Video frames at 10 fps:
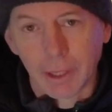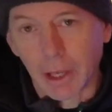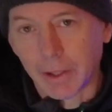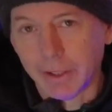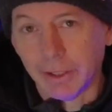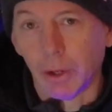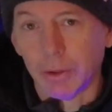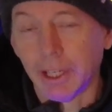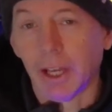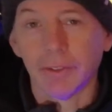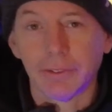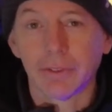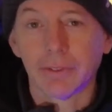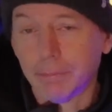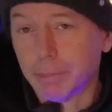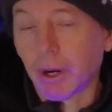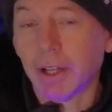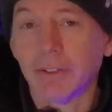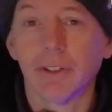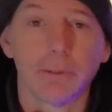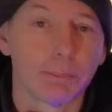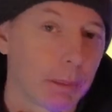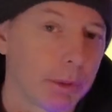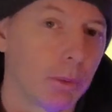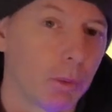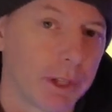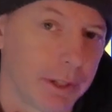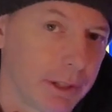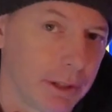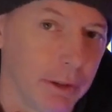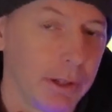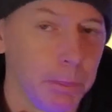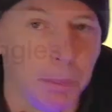Now, you know, yes, price is probably one of the, the